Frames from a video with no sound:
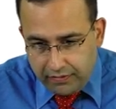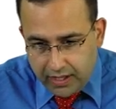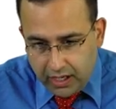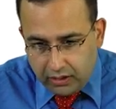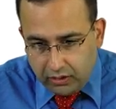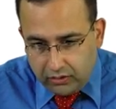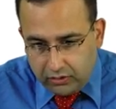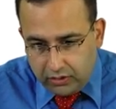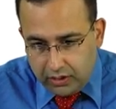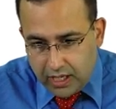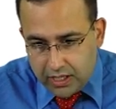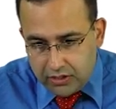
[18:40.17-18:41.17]
That is
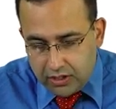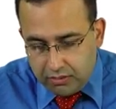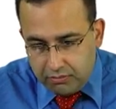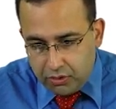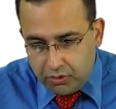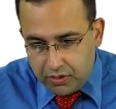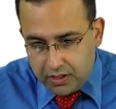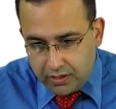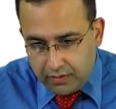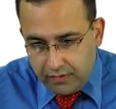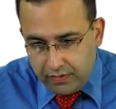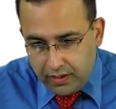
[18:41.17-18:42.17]
gastric mucosa.
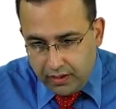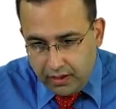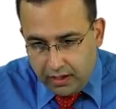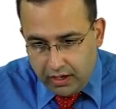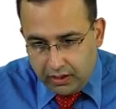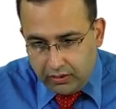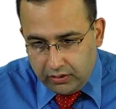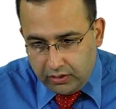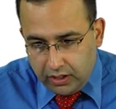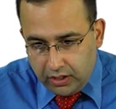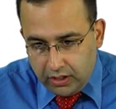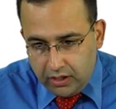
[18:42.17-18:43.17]
It is
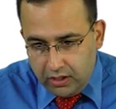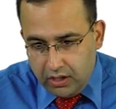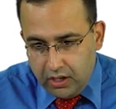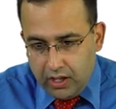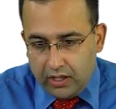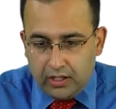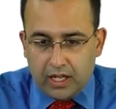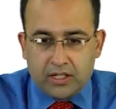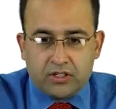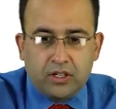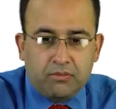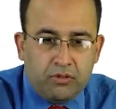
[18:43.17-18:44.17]
seen in
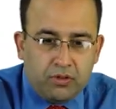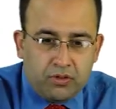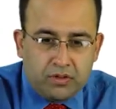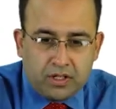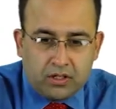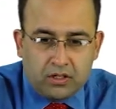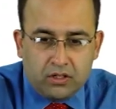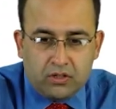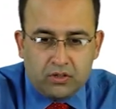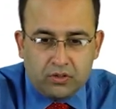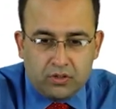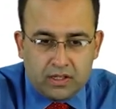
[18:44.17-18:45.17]
gastric mucosa.
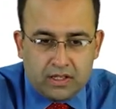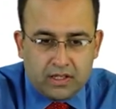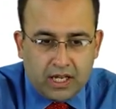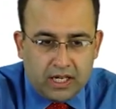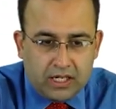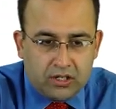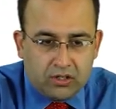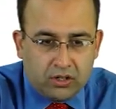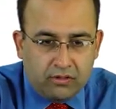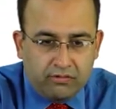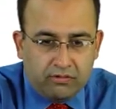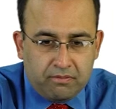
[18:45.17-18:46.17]
So sites
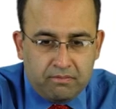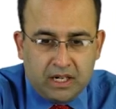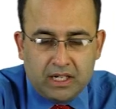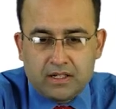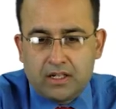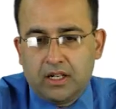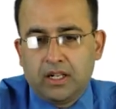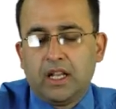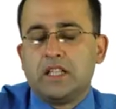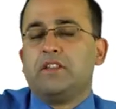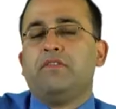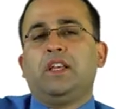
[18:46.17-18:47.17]
of metastatic
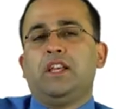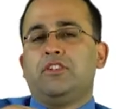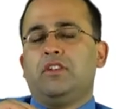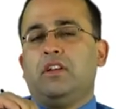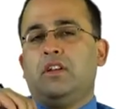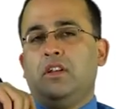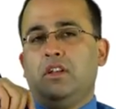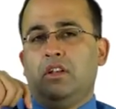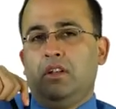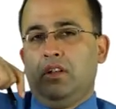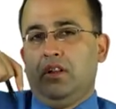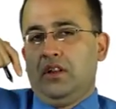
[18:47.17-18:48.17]
calcification.
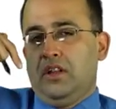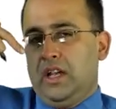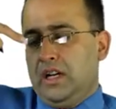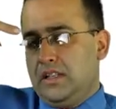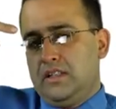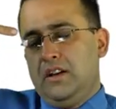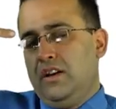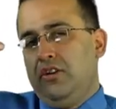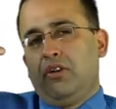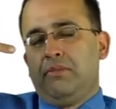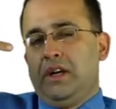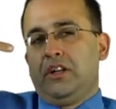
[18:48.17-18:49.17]
It is seen in
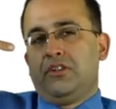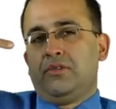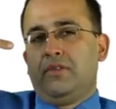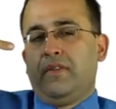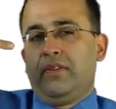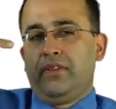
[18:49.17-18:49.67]
normal tissue.